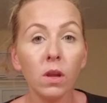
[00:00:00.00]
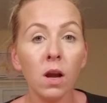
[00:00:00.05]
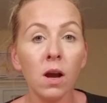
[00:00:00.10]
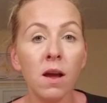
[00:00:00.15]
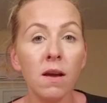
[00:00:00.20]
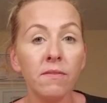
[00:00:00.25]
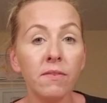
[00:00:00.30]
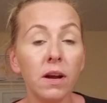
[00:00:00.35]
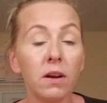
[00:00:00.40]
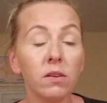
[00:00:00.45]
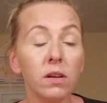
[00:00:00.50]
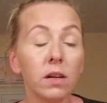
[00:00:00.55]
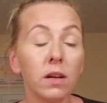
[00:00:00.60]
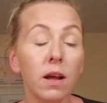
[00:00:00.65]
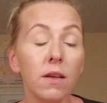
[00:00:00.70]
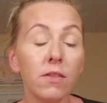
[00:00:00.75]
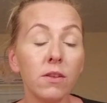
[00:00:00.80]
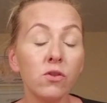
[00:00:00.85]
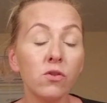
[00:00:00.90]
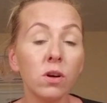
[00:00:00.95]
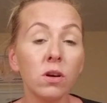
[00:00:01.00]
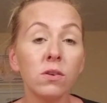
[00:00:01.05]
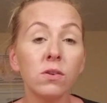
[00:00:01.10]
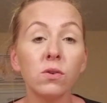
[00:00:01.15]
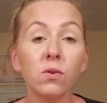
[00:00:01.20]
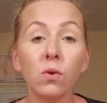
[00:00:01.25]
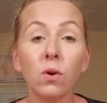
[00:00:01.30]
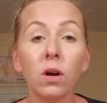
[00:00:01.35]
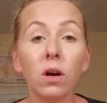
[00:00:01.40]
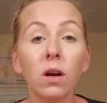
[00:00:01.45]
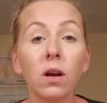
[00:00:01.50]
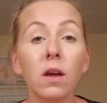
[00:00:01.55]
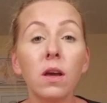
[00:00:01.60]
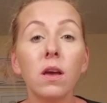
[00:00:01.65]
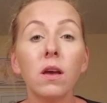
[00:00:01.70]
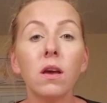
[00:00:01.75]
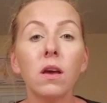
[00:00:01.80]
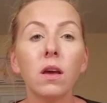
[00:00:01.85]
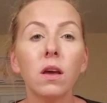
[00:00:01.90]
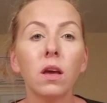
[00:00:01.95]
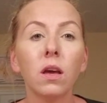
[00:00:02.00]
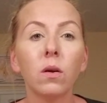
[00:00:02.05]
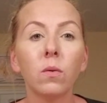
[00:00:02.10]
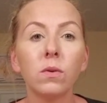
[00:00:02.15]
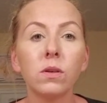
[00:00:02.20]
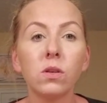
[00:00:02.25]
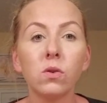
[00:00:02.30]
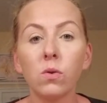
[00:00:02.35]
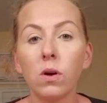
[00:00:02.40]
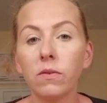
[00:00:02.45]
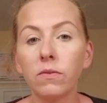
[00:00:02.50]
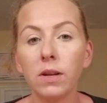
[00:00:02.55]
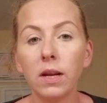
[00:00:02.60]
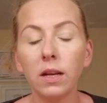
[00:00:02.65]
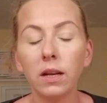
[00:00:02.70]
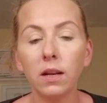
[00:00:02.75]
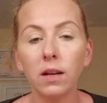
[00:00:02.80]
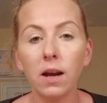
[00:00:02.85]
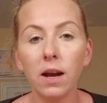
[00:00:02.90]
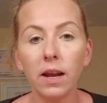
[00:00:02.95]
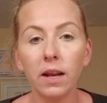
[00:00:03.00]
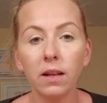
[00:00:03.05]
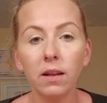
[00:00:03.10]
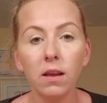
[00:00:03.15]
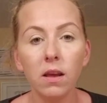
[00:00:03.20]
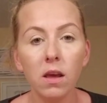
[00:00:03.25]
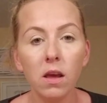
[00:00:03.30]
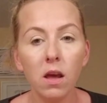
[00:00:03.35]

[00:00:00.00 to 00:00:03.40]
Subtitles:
I found it at the drugstore. It was $12.99.